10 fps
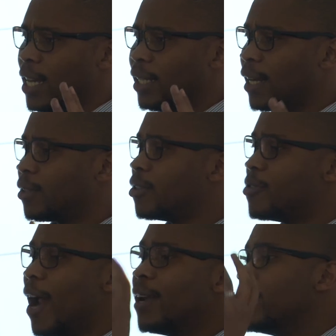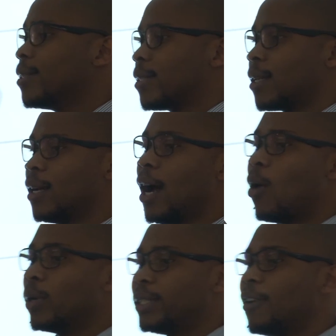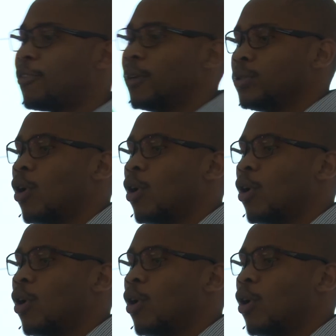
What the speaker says: that renders our different